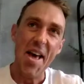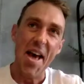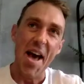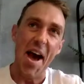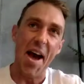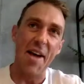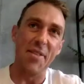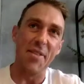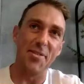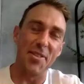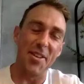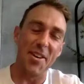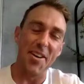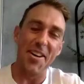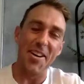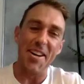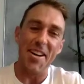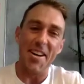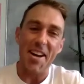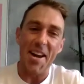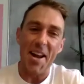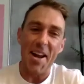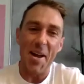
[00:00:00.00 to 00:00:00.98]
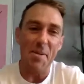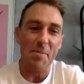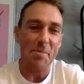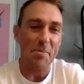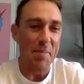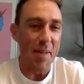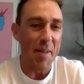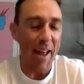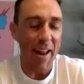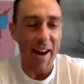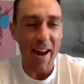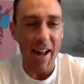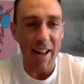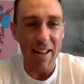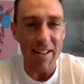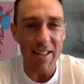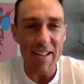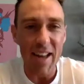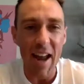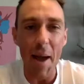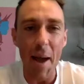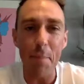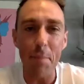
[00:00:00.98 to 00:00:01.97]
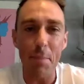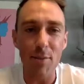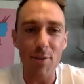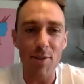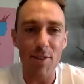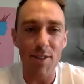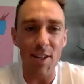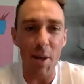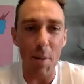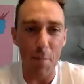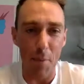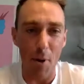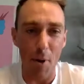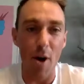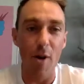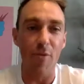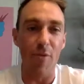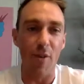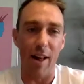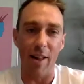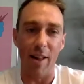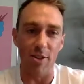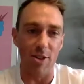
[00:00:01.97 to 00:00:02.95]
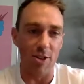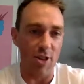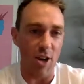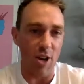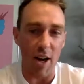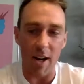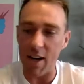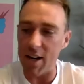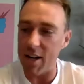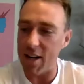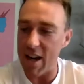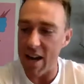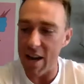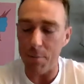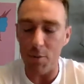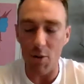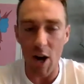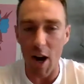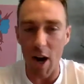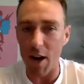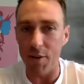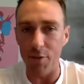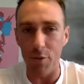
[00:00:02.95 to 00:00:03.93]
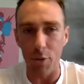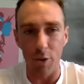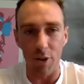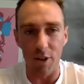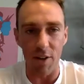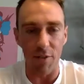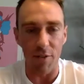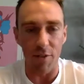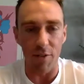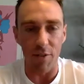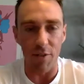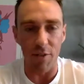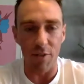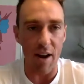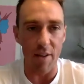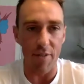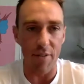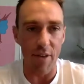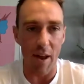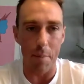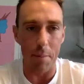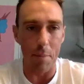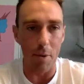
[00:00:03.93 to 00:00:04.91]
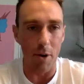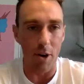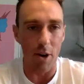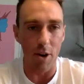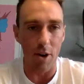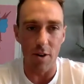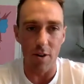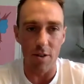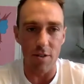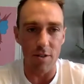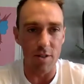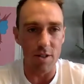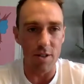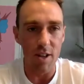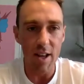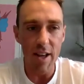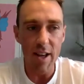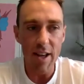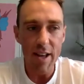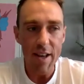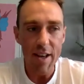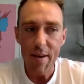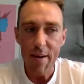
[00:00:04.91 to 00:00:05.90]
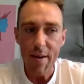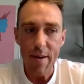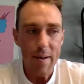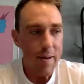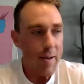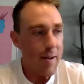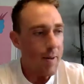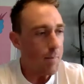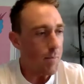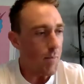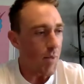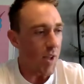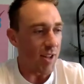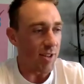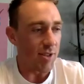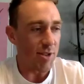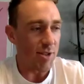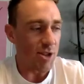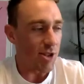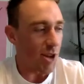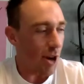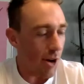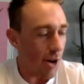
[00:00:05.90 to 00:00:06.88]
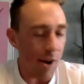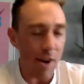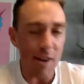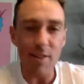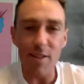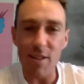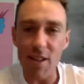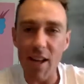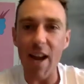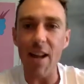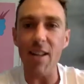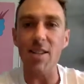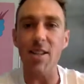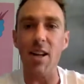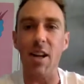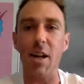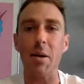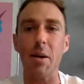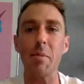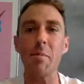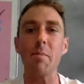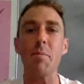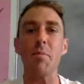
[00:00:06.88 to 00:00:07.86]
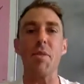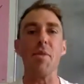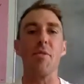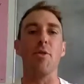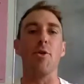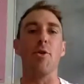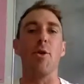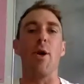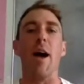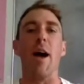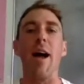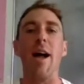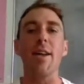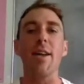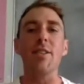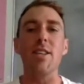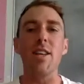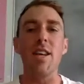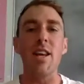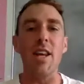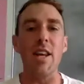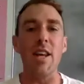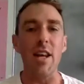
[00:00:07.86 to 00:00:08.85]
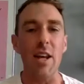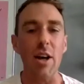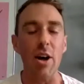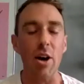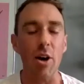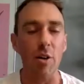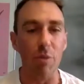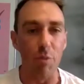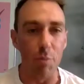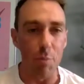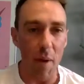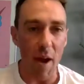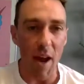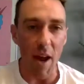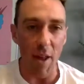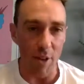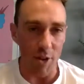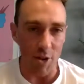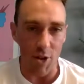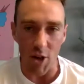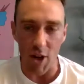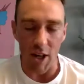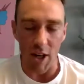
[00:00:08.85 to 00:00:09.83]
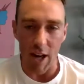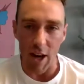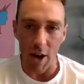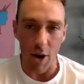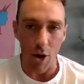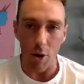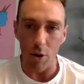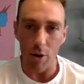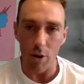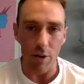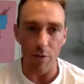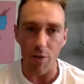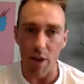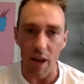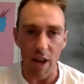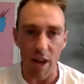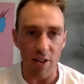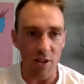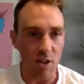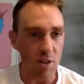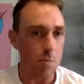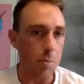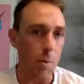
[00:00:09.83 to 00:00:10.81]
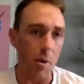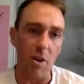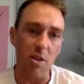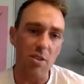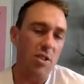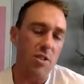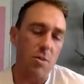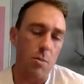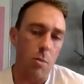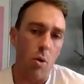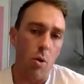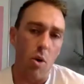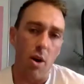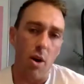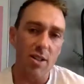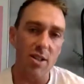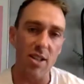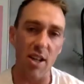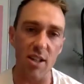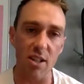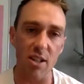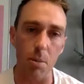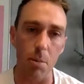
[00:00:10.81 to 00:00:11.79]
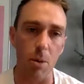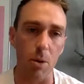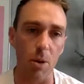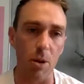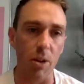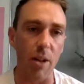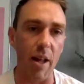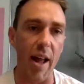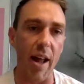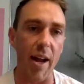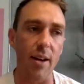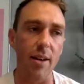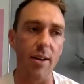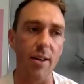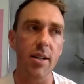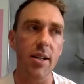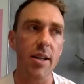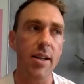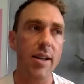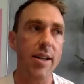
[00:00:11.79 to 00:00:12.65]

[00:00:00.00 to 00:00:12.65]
I've started an Untapped profile just so I can keep track of all the different beers that I've had, because it's so exciting, the variety of beer that you can get hold of here, just because it's more accessible. And